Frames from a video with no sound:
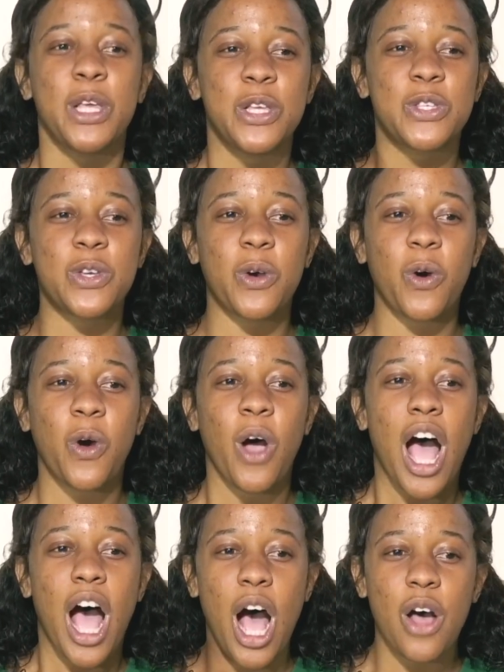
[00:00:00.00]
So
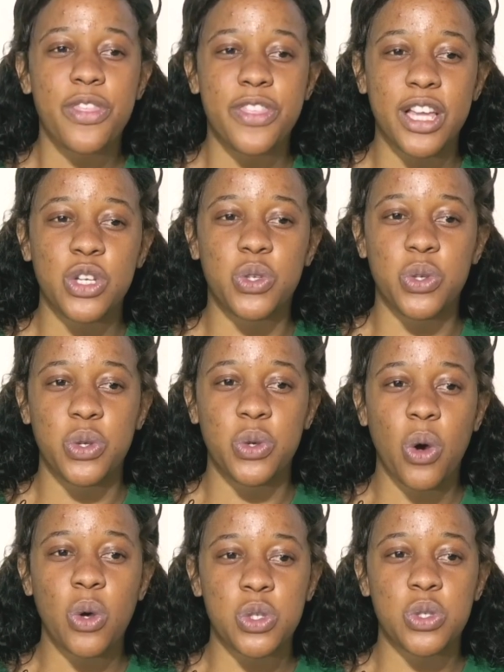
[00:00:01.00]
how then do you
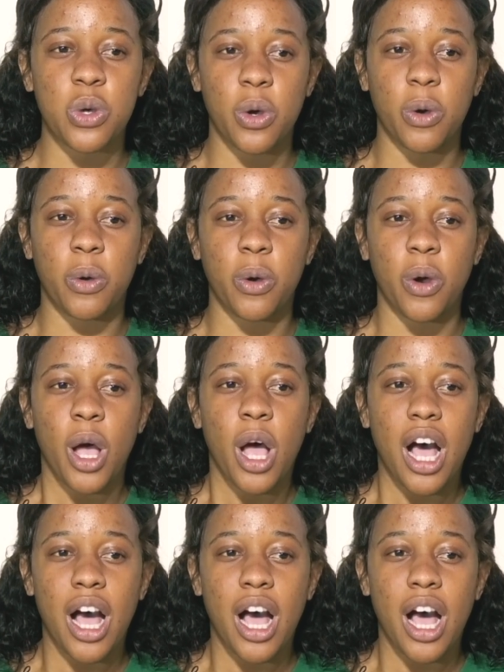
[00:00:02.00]
also